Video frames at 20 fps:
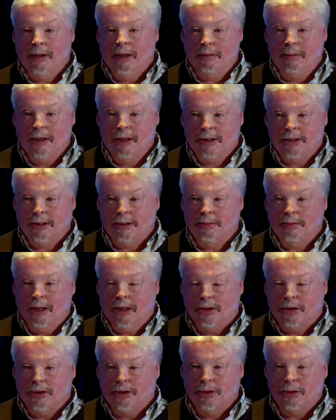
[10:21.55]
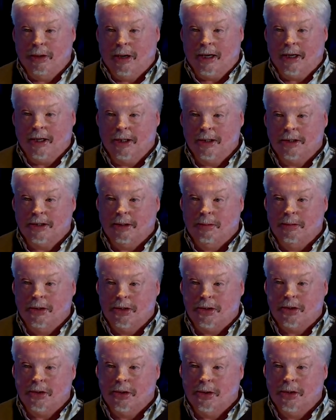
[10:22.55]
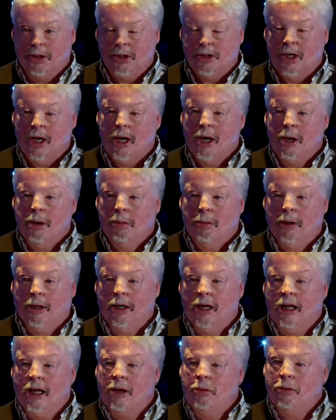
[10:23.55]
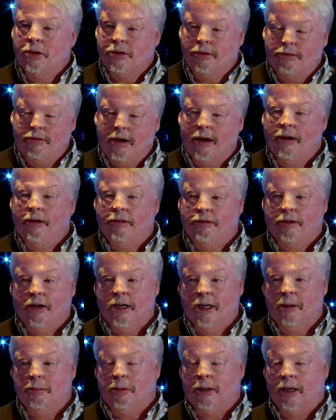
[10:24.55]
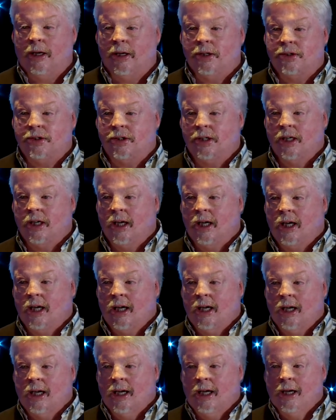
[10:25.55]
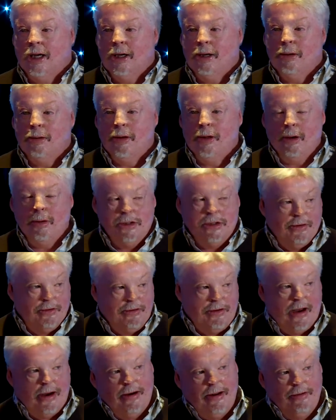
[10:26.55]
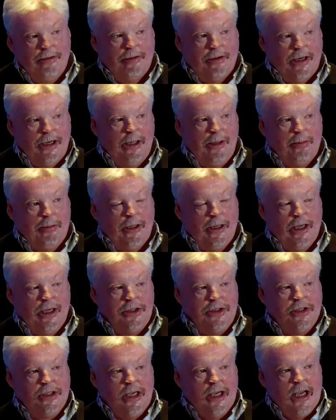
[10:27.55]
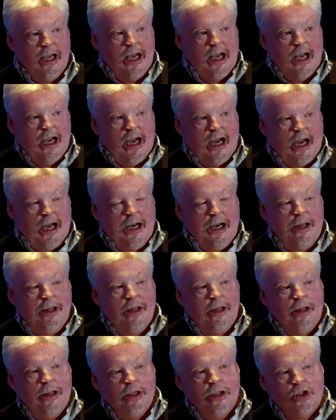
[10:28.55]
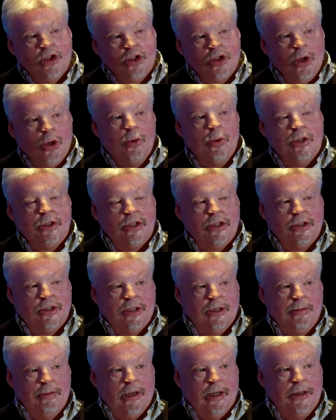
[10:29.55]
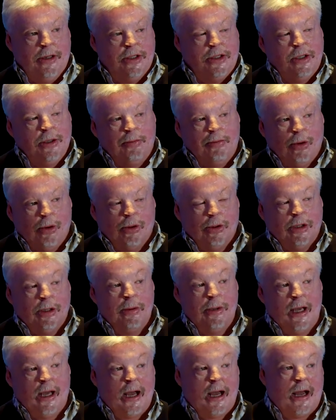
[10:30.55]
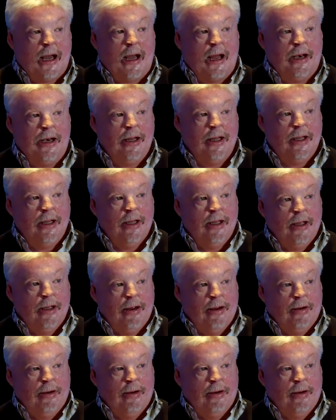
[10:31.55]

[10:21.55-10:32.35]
maybe it's a bit too adult, some of the stories. But it was a very funny place. It was a very funny place. And the stoicism and the support that we had